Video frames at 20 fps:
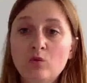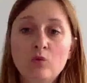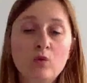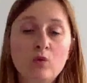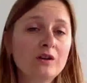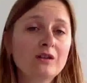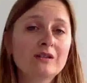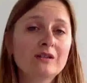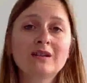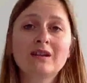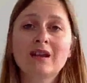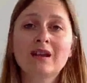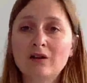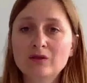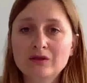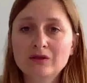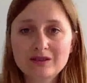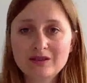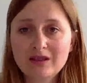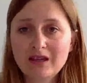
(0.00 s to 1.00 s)
what is an
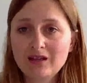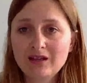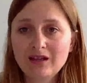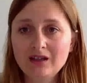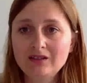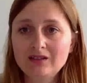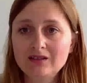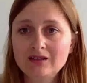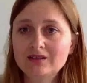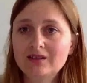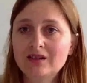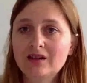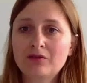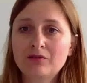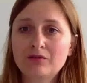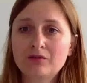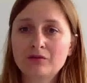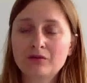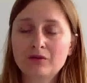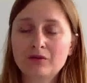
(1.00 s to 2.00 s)
outstanding
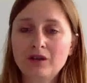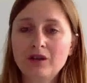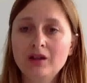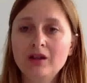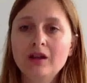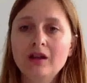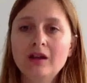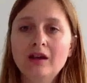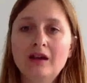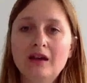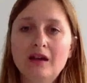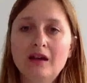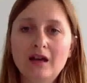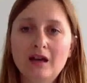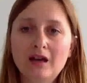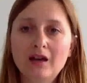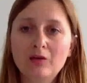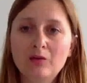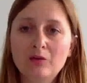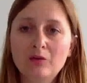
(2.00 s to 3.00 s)
discovery,
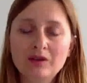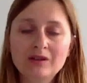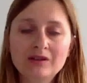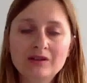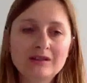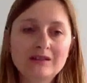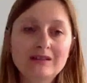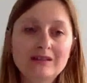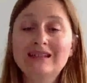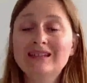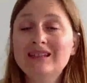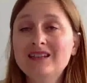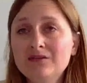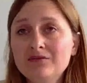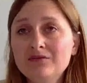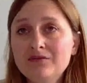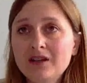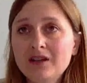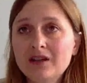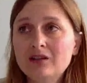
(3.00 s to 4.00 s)
what is a
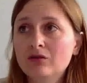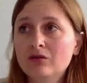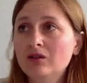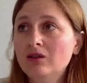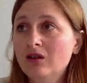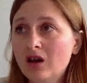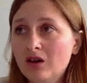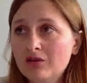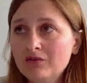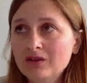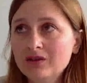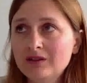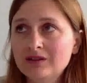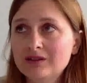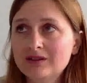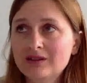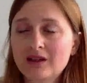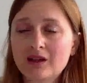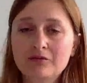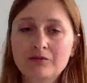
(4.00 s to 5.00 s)
significant or novel
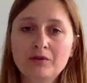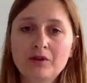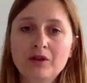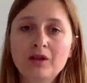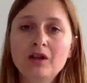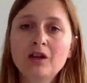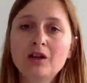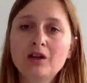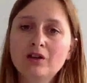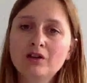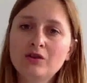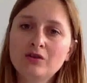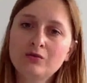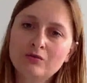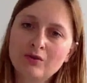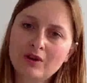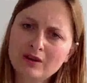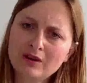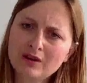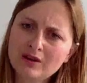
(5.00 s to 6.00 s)
discovery, to
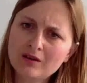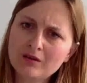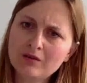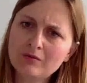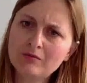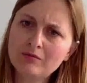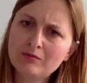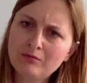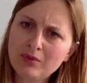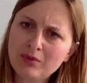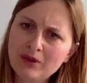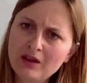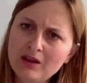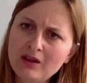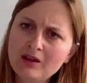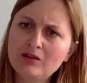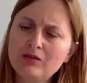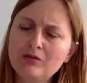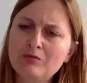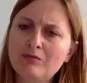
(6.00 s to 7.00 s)
rather
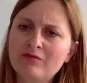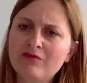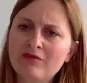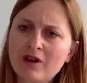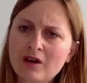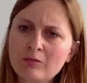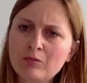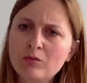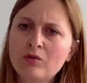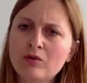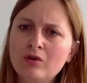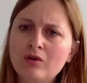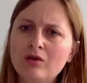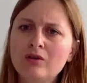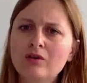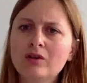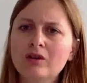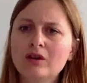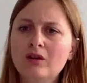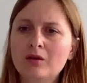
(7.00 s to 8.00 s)
being to far
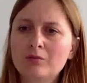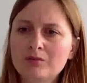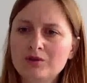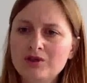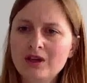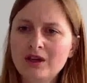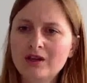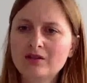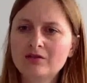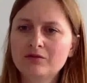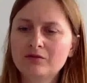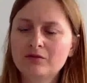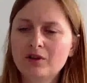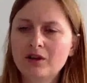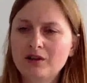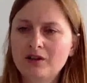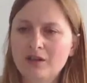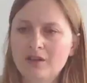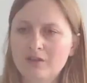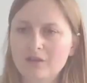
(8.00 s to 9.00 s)
more objective
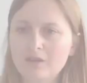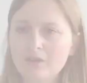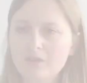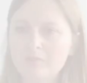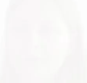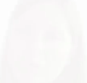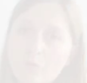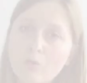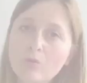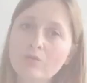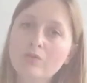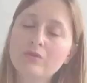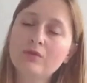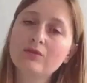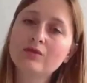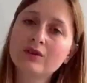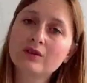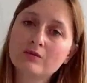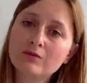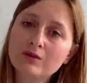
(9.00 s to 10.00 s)
criteria. Because
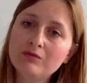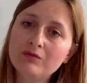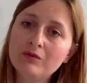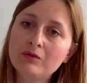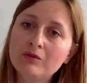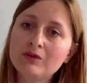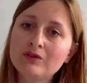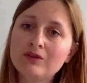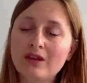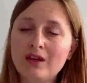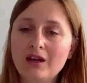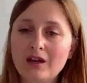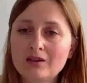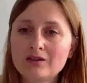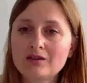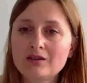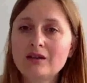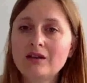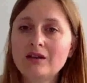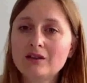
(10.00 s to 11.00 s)
authors and reviewers, they
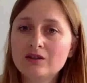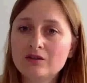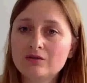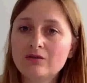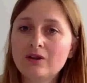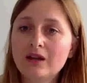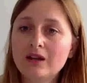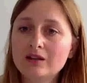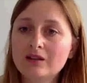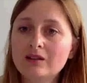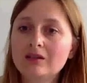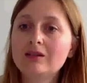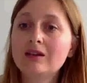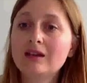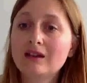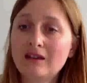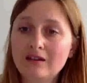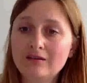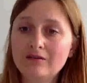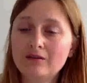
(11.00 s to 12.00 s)
actually interact
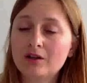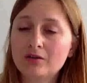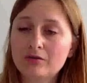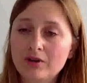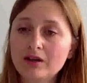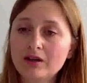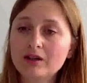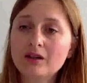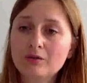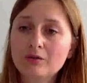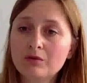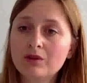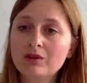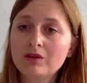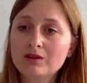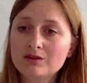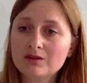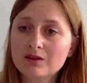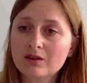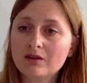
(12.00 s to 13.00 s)
directly with
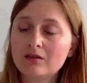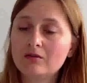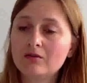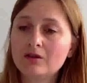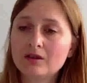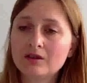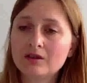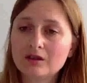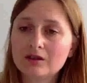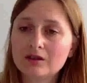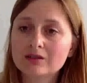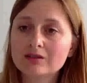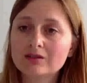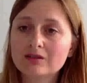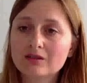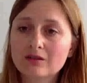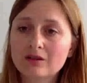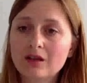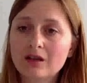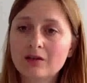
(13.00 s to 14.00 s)
each other in this
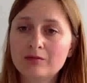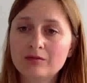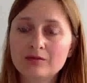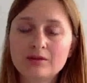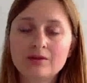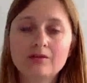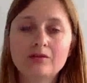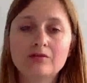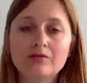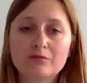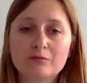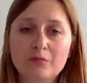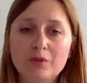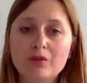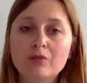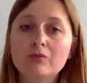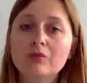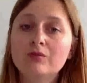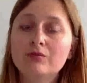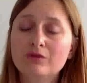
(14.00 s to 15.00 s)
collaborative
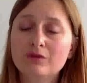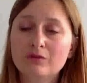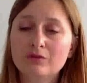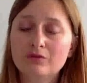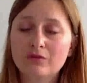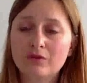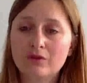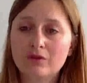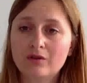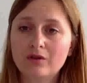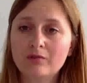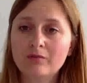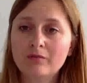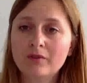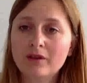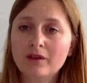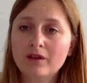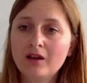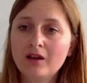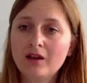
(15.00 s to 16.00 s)
peer review forum,
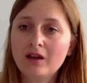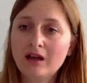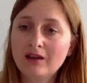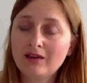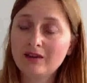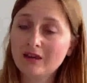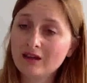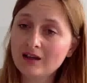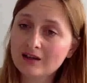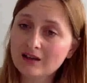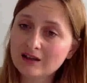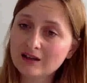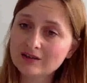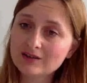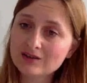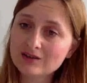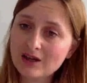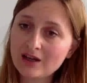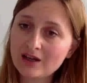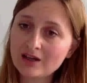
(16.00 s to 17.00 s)
and they can
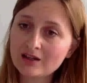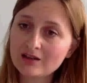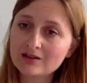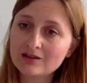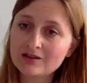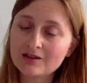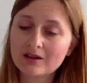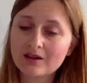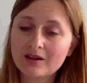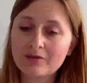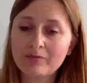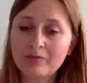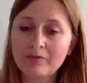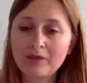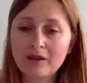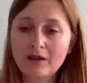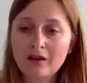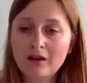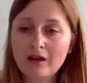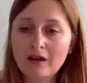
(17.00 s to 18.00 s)
exchange
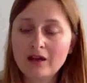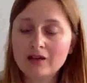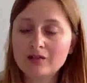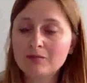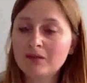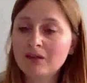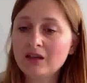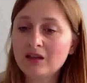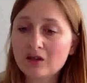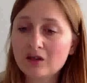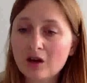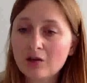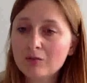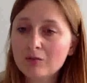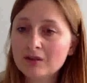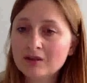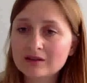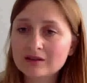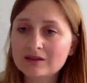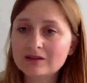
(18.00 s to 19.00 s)
as many
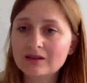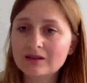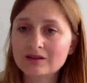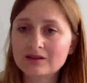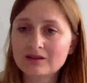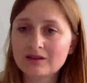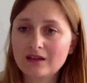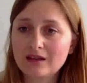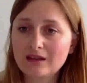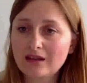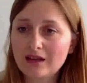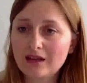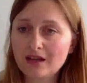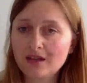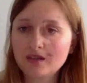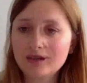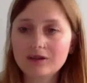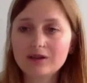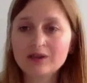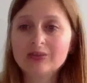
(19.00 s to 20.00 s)
comments as they
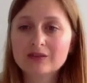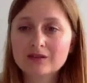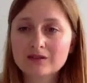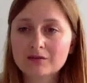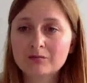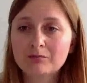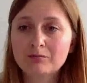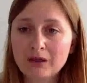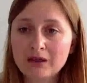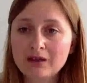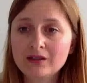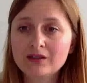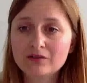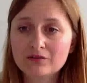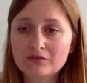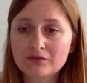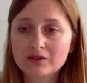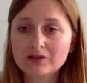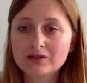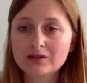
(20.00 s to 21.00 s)
like. This is a big
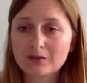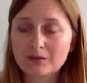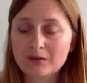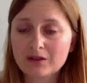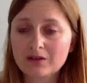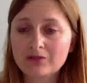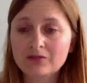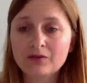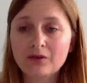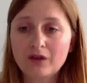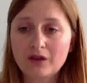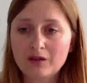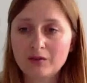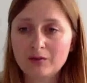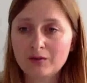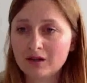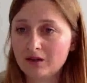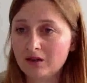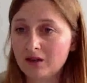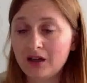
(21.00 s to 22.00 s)
difference, I believe, to
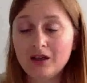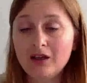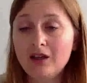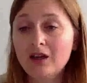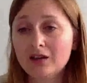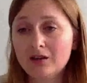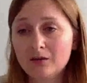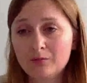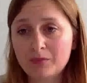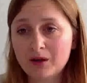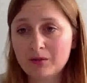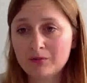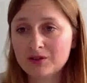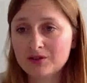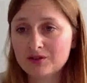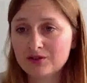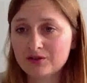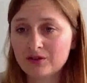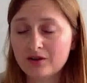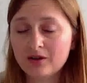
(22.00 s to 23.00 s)
any other
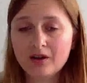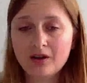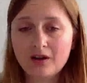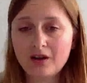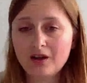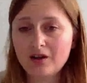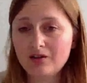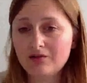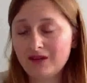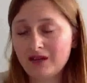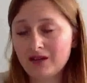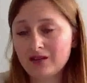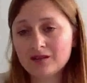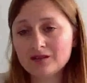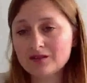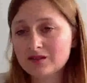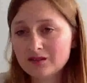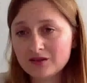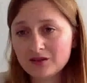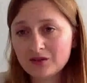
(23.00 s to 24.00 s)
publisher. In fact,
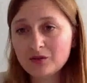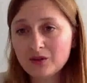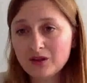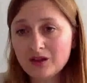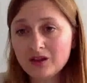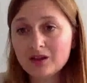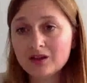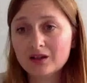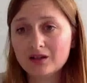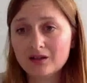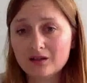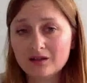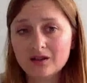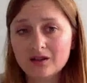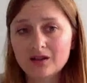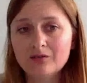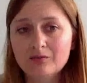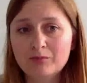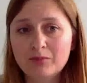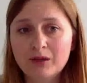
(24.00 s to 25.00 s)
this is unique
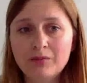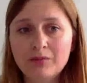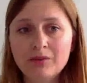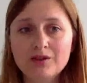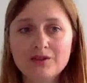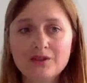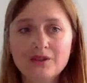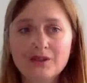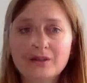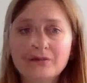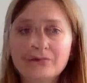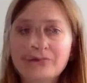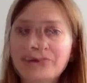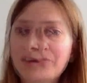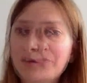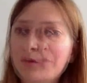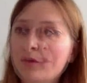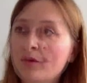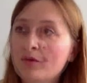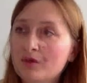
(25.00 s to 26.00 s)
in publishing.
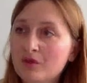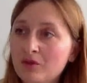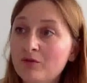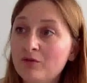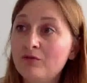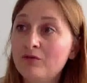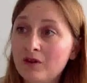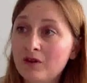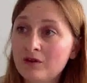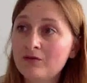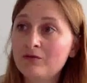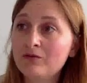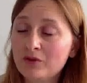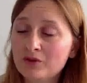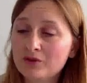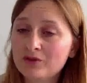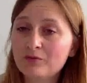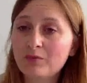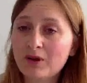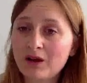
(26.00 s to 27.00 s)
We were the very
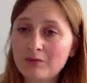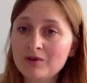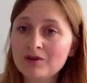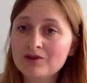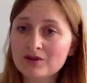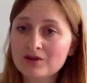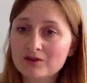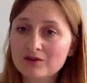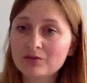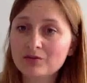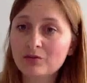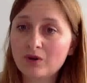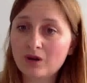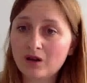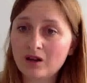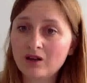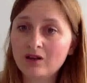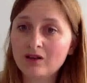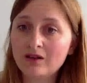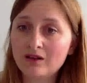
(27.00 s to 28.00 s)
first publisher as
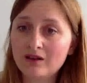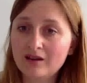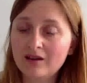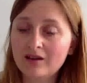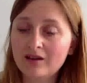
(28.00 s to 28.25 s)
well